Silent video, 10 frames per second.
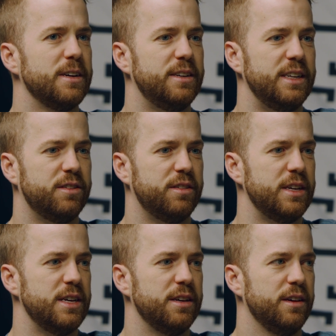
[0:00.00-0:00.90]

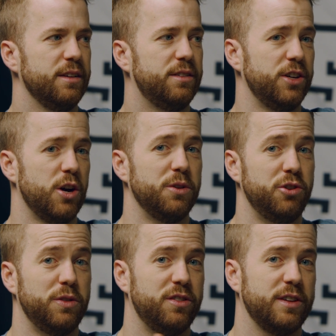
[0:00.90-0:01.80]
DC to go and
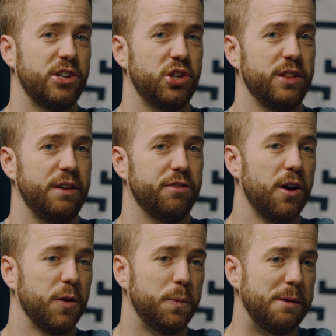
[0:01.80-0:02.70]
do the sketching thing for
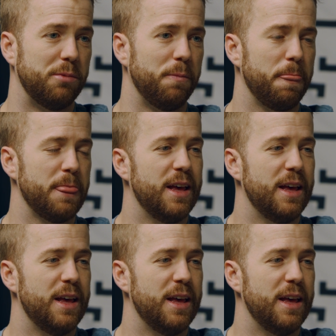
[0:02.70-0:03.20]
other people.